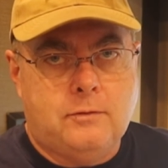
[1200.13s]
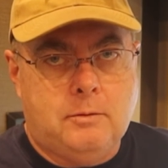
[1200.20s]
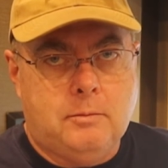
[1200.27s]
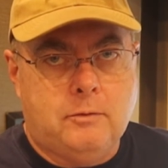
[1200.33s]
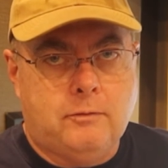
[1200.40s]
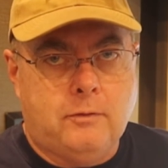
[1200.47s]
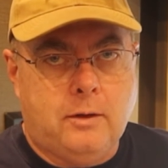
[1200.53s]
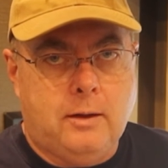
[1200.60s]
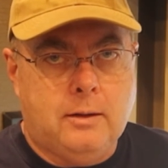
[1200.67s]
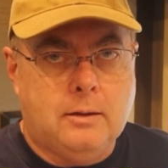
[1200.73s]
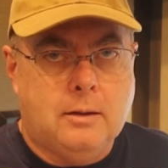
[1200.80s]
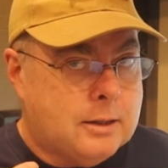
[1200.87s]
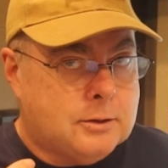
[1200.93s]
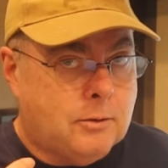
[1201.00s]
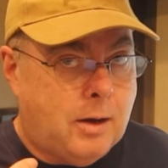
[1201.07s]
from a friend.
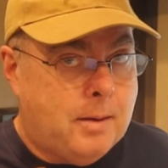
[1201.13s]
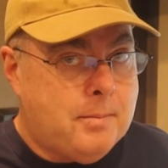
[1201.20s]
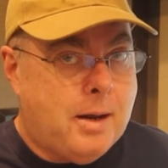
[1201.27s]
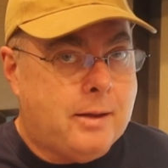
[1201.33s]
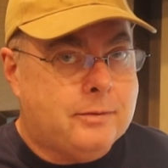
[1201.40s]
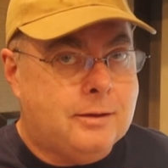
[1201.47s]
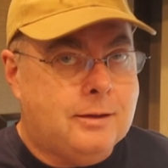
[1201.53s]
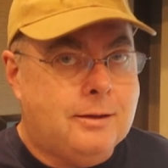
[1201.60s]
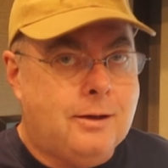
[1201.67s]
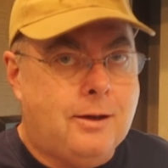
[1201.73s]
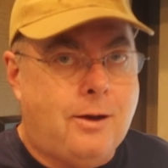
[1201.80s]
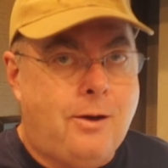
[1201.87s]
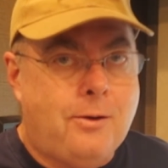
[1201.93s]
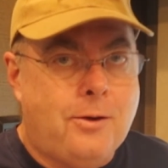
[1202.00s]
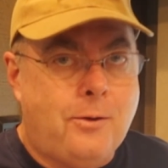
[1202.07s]
So I'm not the
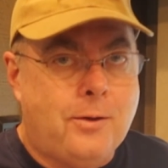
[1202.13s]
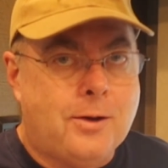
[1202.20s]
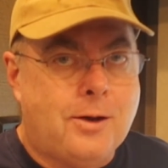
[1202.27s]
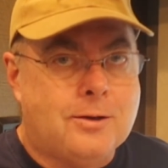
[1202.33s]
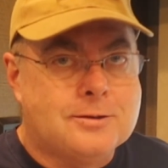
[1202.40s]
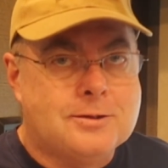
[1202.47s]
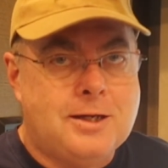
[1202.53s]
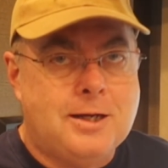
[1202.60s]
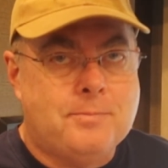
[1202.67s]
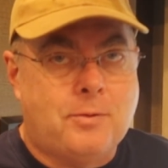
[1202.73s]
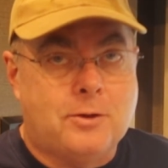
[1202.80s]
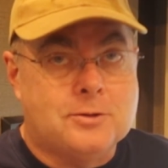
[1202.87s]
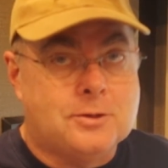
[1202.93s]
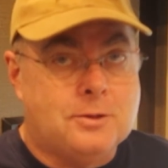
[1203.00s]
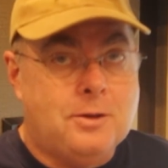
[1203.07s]
all-knowing, all-seeing
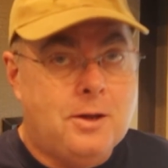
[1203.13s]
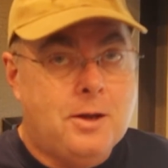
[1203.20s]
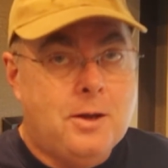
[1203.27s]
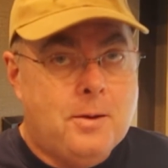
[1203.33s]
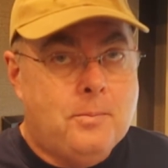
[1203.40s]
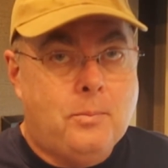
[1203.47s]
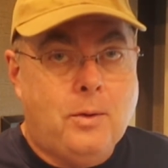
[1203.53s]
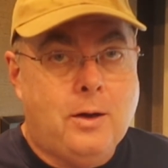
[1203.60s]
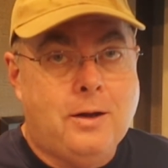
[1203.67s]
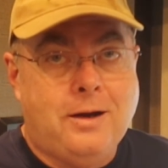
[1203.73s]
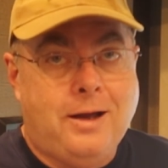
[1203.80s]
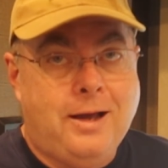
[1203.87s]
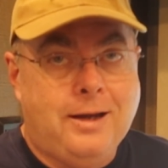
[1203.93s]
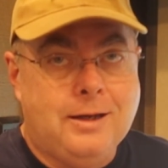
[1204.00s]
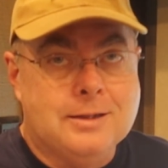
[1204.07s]
person, but
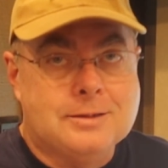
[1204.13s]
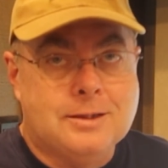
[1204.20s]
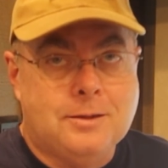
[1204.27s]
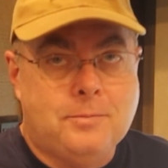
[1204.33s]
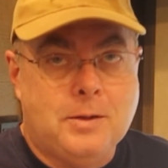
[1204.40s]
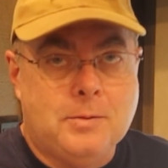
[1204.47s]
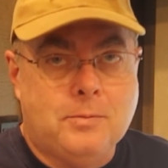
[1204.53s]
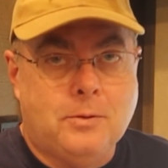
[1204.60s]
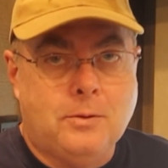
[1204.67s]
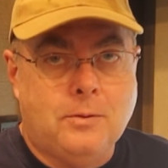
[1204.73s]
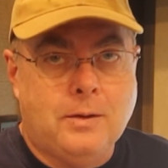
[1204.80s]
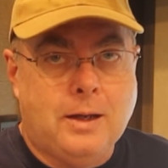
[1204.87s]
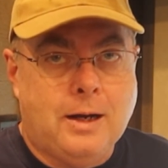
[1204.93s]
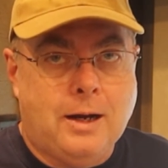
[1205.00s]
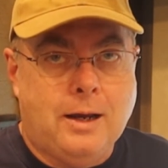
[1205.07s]
I listen to
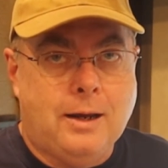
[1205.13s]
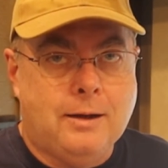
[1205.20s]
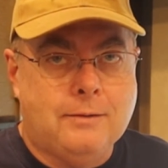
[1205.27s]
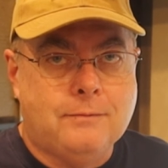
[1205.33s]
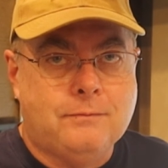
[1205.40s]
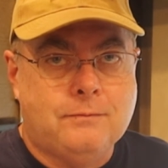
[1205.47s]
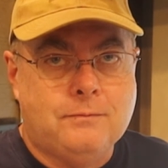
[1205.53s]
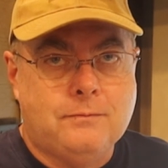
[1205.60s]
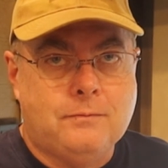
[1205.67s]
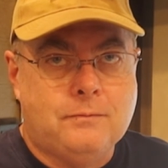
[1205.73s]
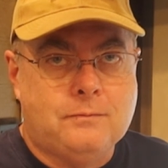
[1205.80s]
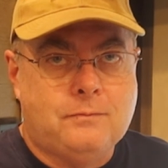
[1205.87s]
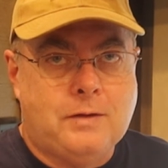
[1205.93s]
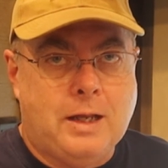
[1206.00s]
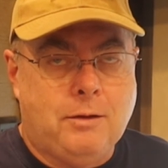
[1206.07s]
people and I
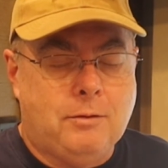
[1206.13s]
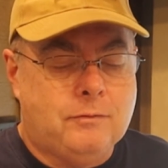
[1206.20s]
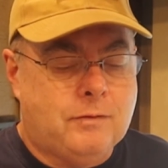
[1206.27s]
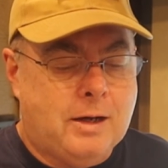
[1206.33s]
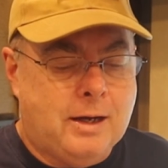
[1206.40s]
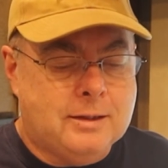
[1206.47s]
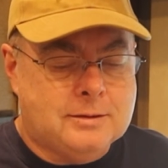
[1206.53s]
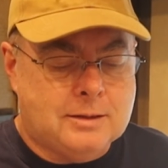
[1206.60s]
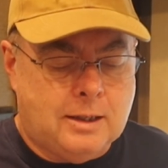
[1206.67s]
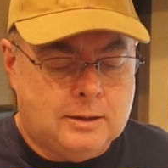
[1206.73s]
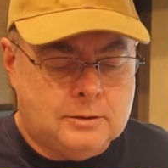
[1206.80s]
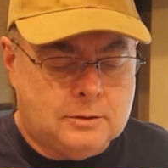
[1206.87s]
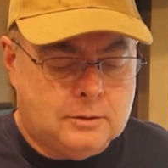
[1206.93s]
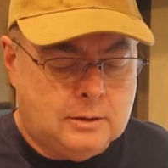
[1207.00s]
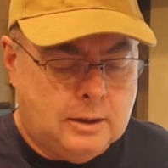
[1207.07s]
follow advice and
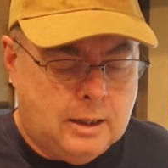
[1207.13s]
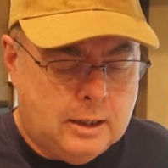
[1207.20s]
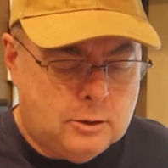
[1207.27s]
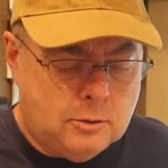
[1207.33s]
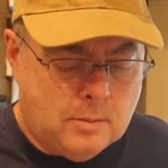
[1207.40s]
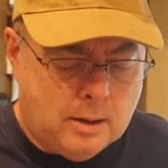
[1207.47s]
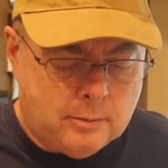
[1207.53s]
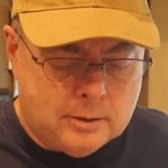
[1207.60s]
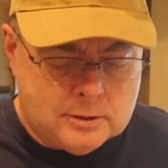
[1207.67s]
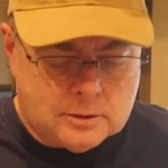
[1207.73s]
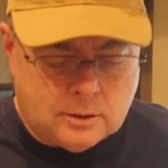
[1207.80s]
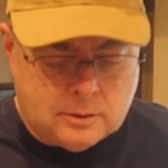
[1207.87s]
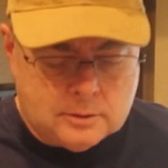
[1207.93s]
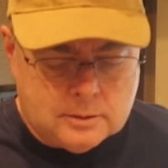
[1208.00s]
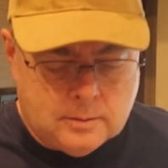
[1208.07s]
I do my
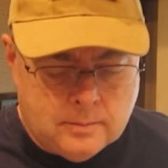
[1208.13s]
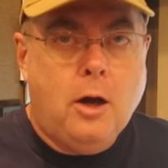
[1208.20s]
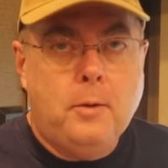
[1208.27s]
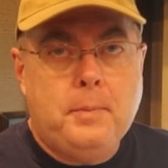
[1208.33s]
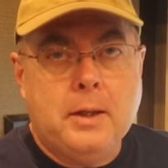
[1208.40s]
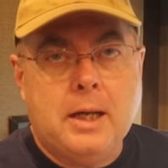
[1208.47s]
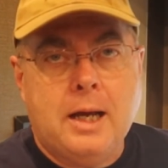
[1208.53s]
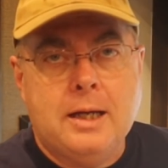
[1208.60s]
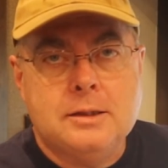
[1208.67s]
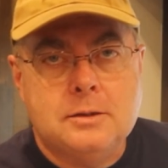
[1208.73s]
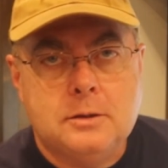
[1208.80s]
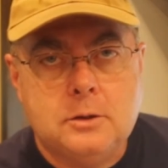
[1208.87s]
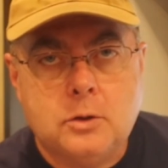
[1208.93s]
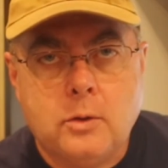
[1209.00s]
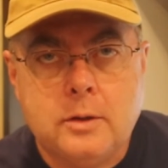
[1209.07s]
research. I hope you
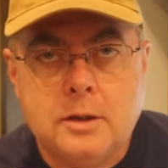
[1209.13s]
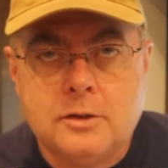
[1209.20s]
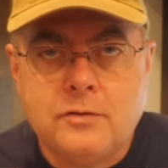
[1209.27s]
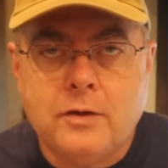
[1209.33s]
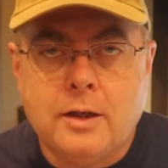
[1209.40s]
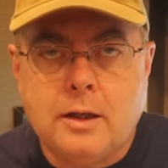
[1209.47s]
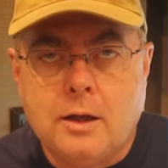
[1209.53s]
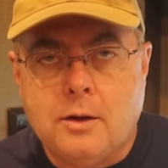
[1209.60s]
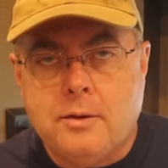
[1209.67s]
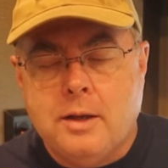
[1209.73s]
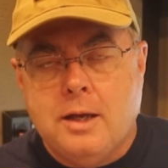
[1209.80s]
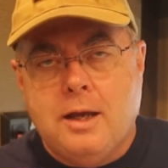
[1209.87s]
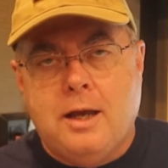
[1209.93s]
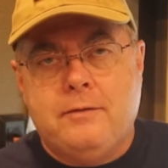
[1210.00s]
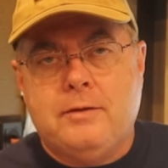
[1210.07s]
guys enjoyed this video.
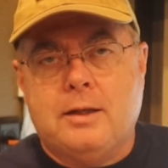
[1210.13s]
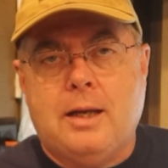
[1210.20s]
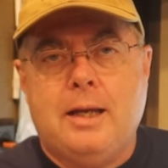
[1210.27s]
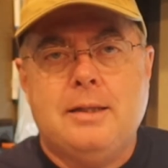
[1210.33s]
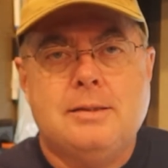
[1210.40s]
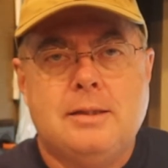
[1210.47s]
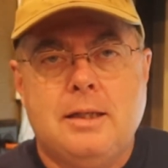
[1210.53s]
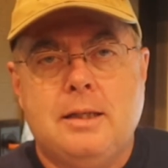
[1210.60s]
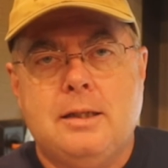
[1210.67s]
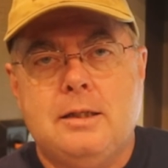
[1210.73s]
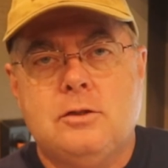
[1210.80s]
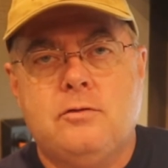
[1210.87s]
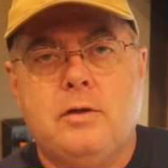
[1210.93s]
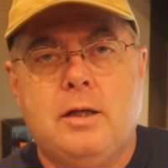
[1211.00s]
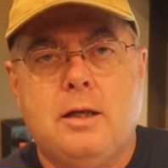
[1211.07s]
If you like seeing
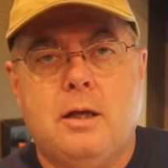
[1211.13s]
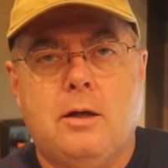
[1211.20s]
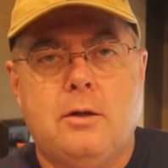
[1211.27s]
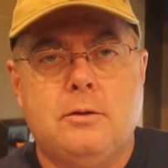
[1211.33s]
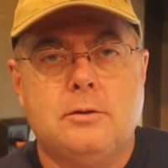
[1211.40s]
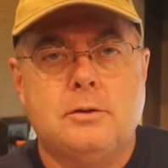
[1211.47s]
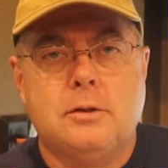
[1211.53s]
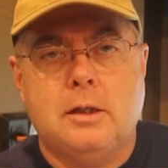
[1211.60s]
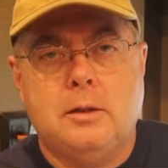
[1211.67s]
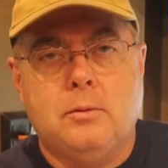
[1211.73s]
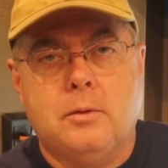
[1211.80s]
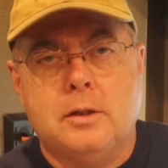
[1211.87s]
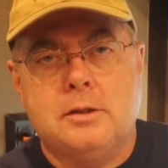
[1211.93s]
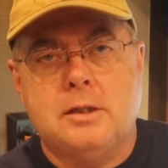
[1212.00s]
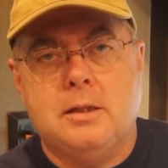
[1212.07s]
these videos and you
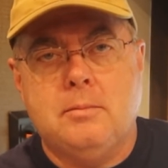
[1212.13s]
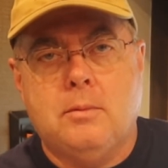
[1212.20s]
want to see